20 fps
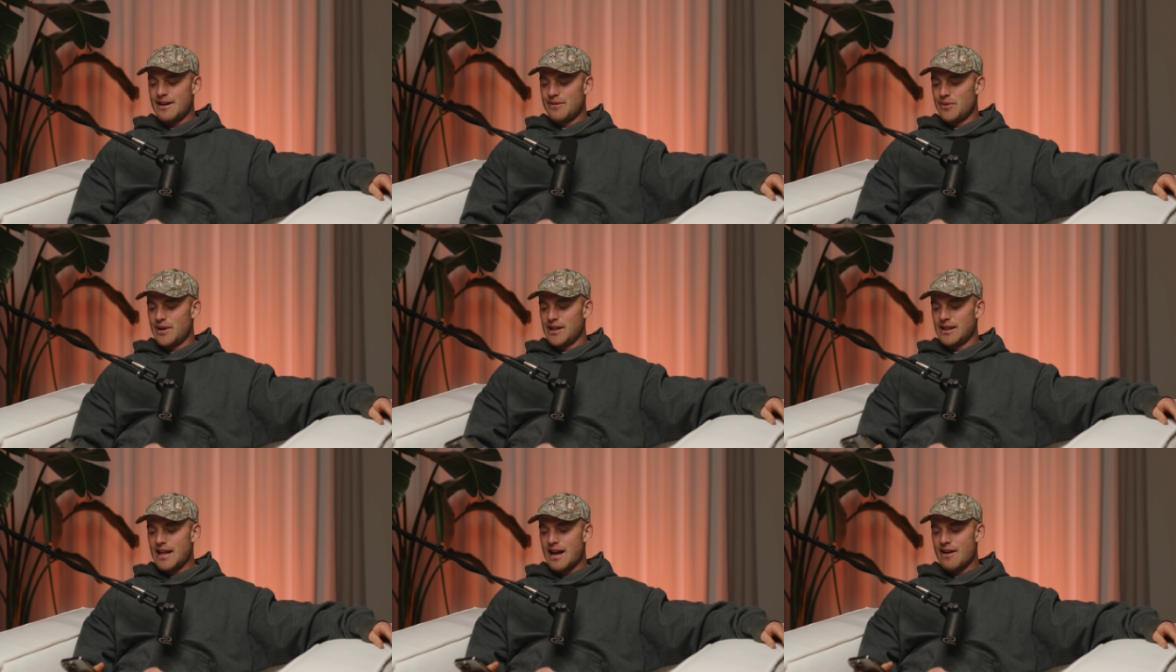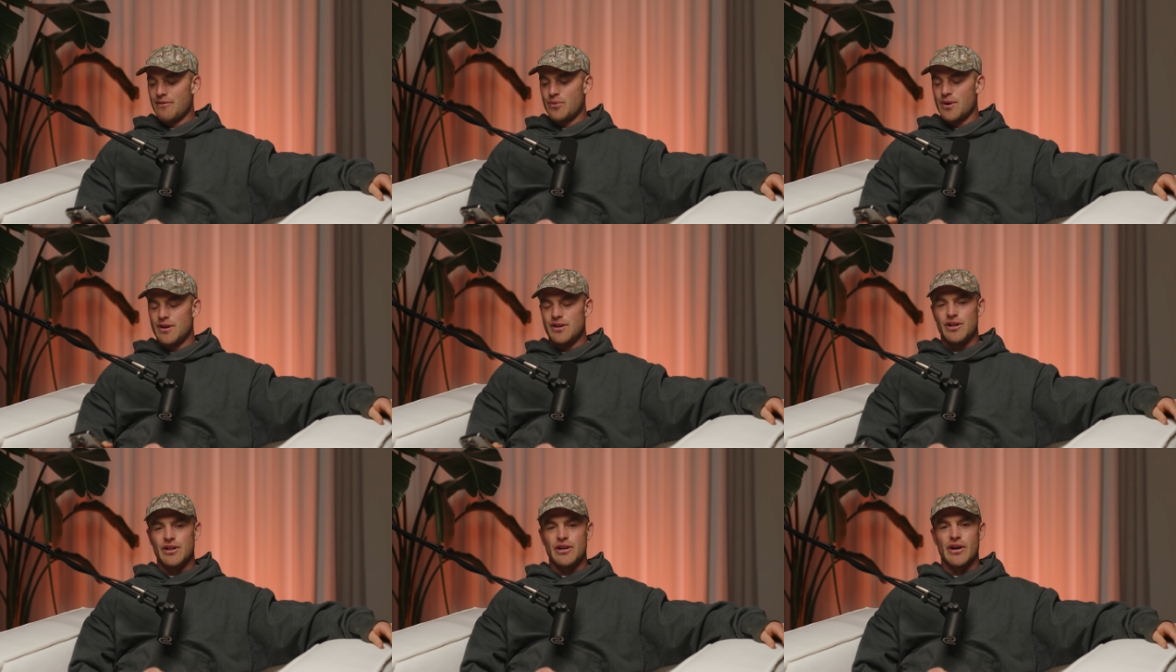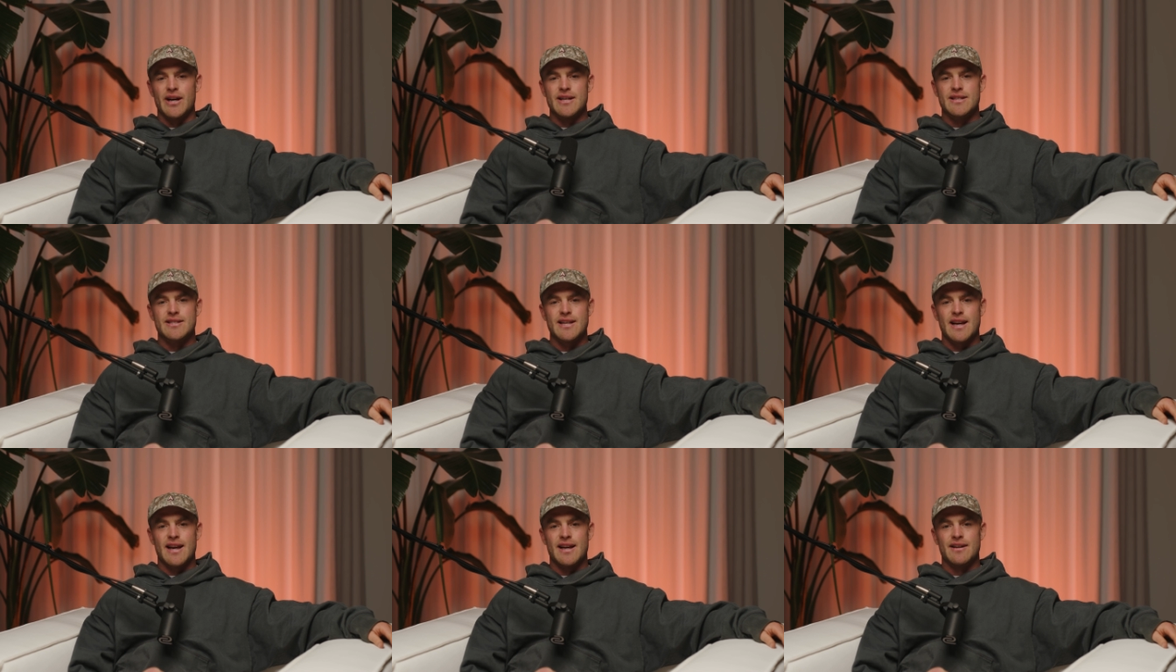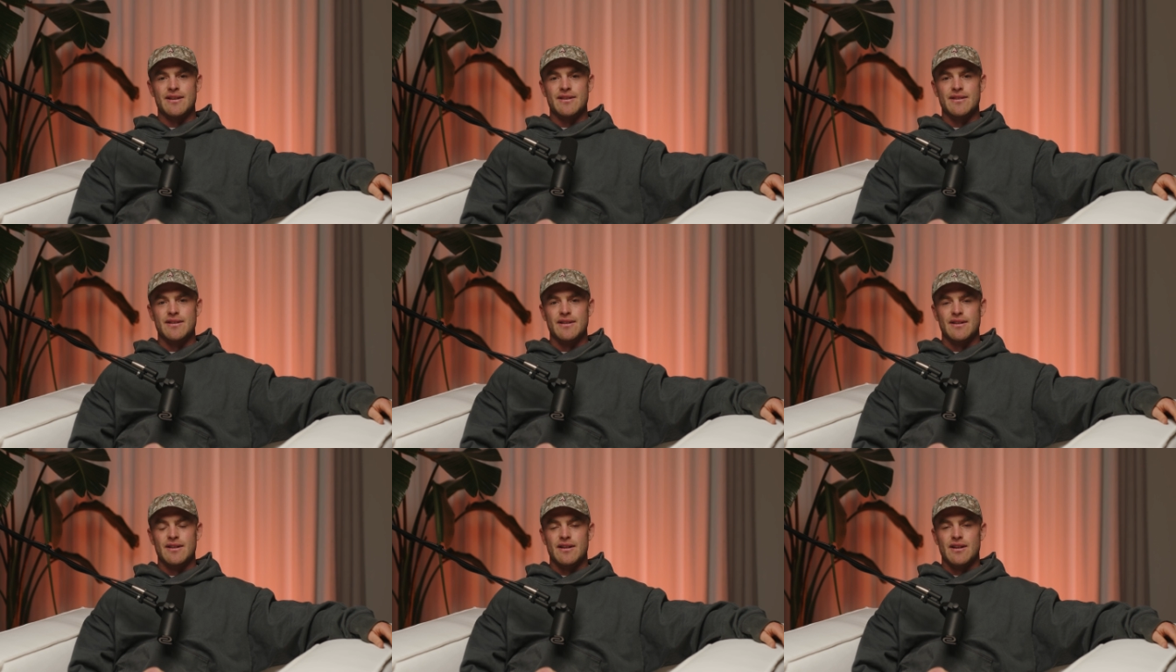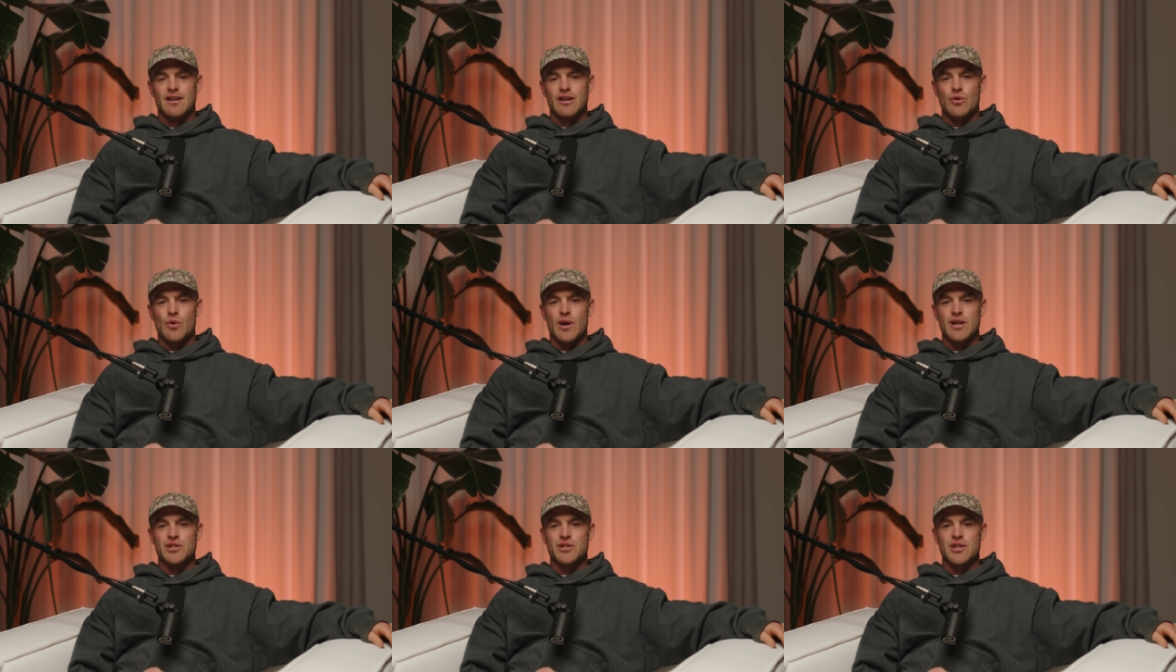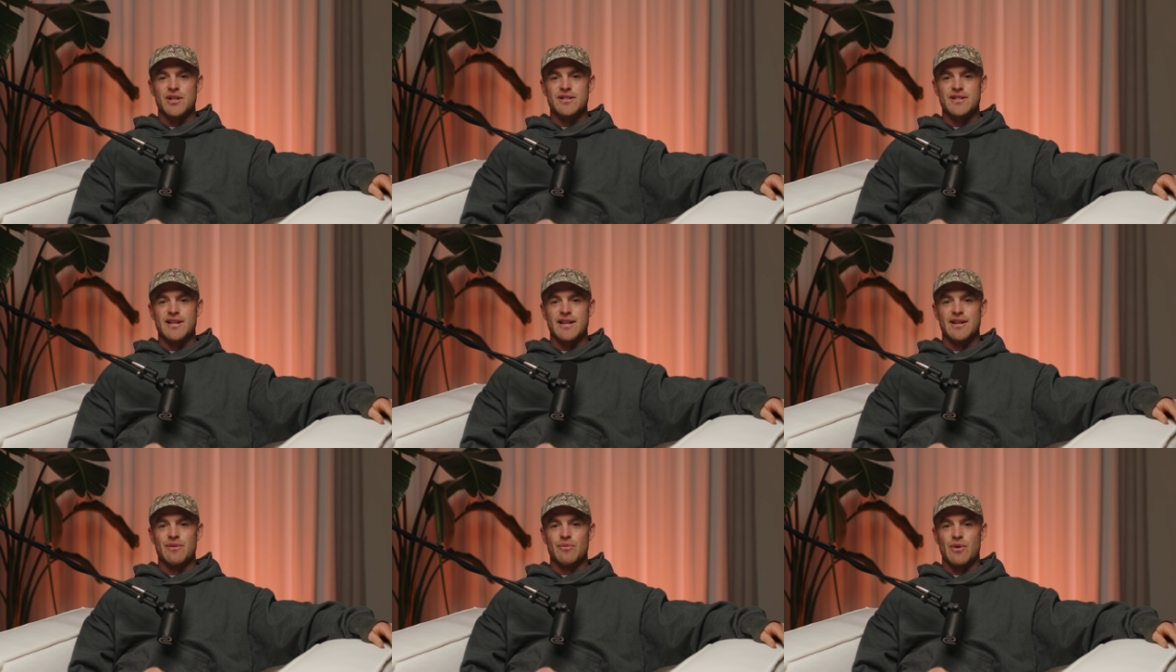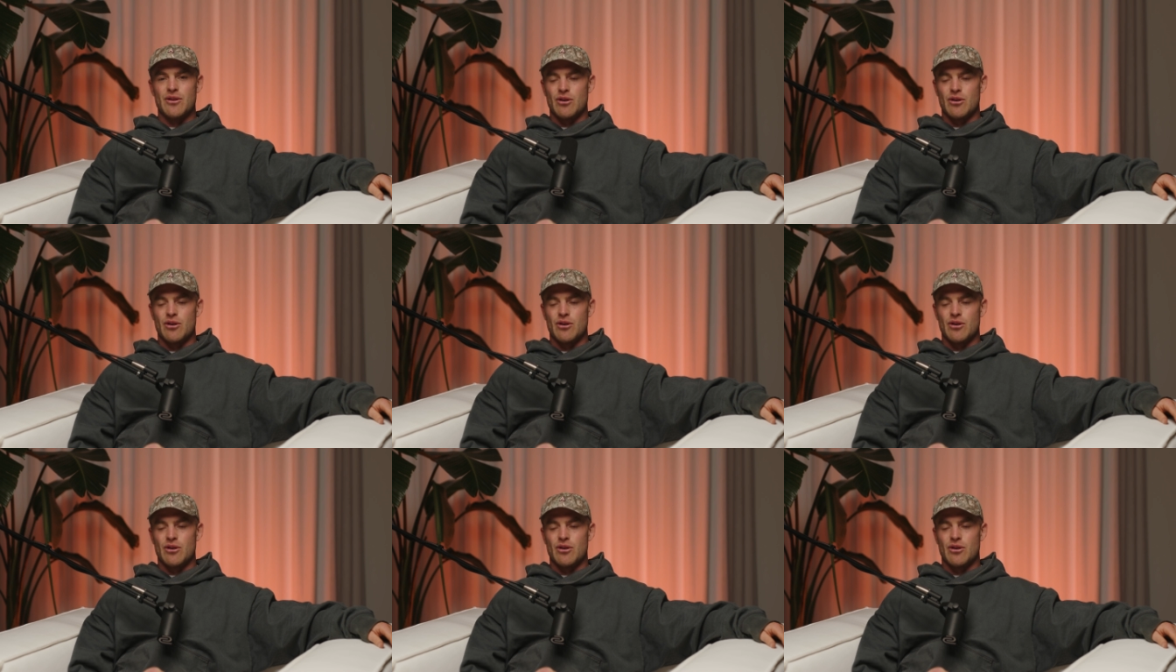We love when you guys send questions in,